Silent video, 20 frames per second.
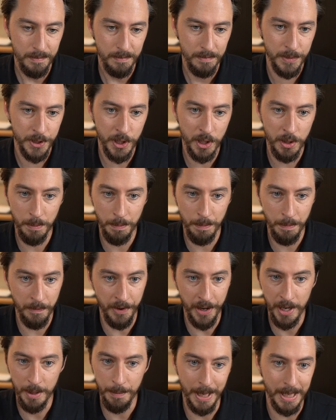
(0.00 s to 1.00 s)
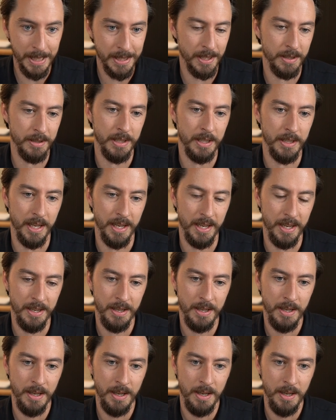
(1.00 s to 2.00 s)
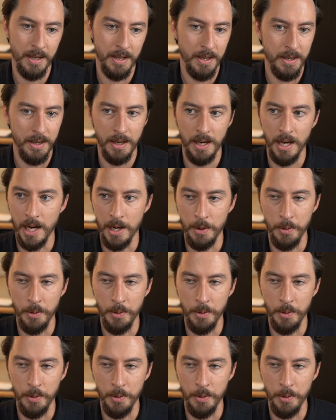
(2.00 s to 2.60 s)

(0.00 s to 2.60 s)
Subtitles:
So very basically, like, I